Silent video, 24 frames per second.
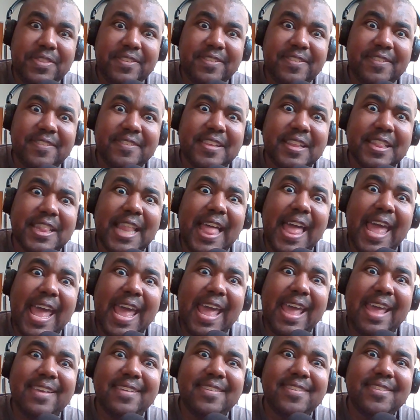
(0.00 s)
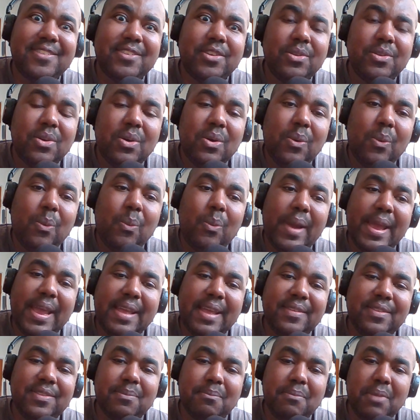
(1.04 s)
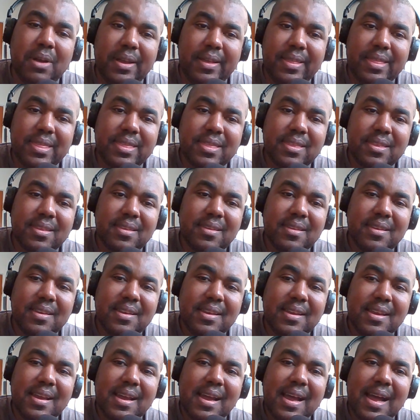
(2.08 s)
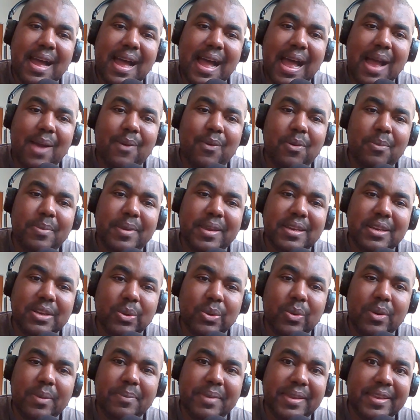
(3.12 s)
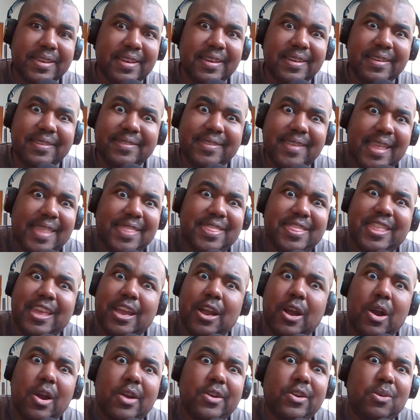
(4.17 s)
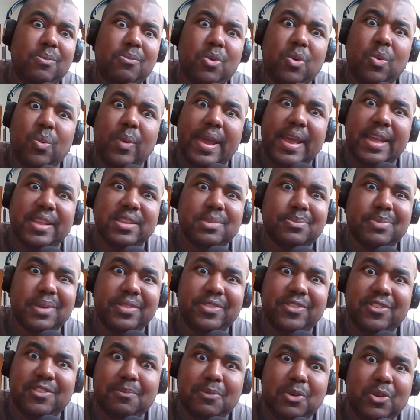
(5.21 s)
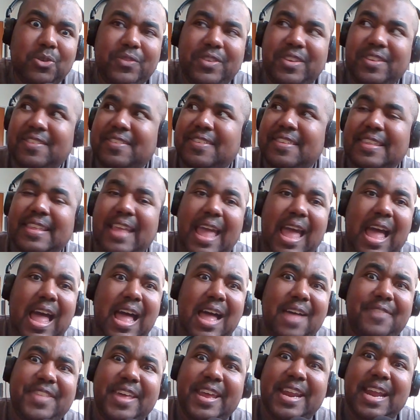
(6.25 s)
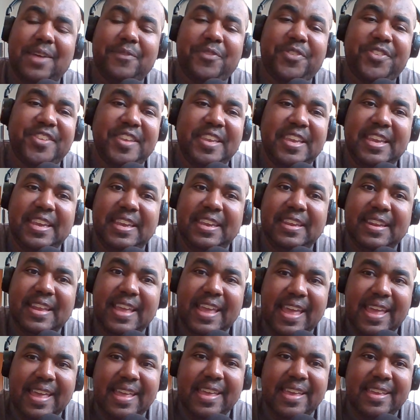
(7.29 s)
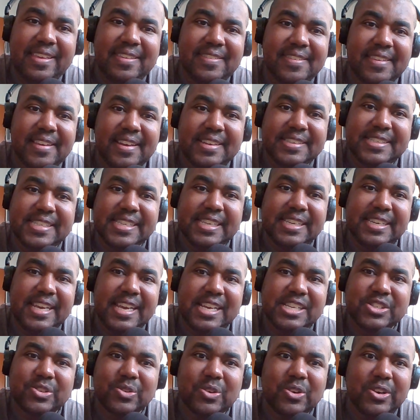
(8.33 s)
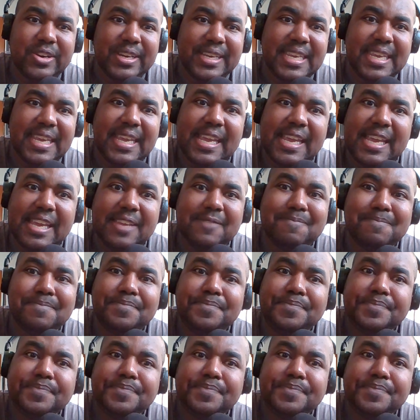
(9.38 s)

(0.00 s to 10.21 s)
This is the last Wayans month I will be doing because there are no more Wayans Brothers movies uh, that I've seen as a teenager or a kid.